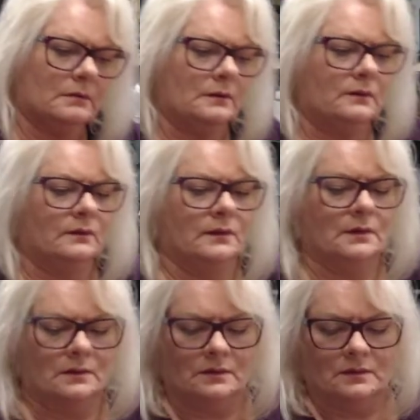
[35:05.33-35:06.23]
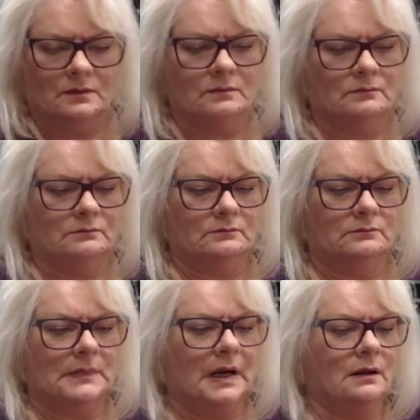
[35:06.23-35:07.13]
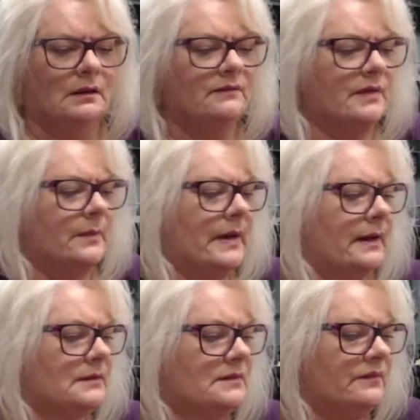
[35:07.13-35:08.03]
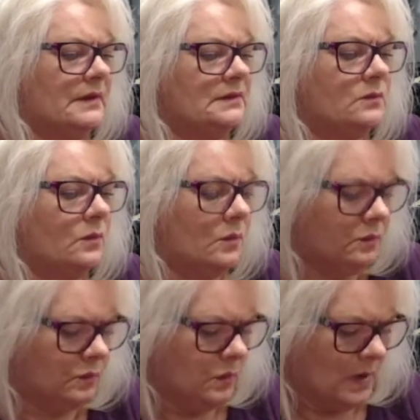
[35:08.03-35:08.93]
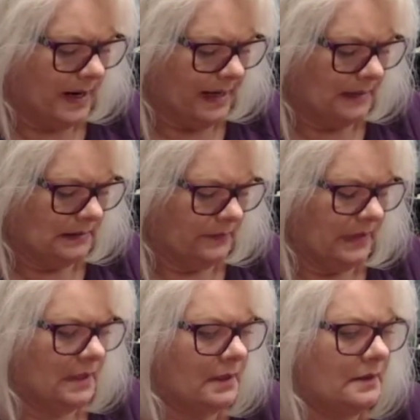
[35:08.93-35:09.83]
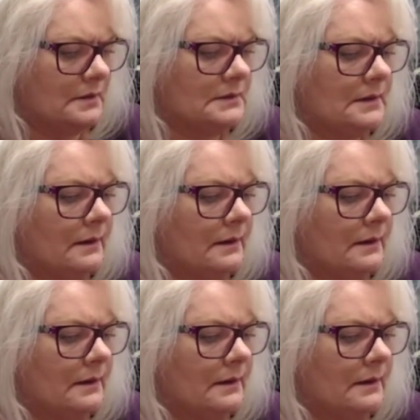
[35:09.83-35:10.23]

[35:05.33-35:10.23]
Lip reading: So, and I'll leave the backs of these white because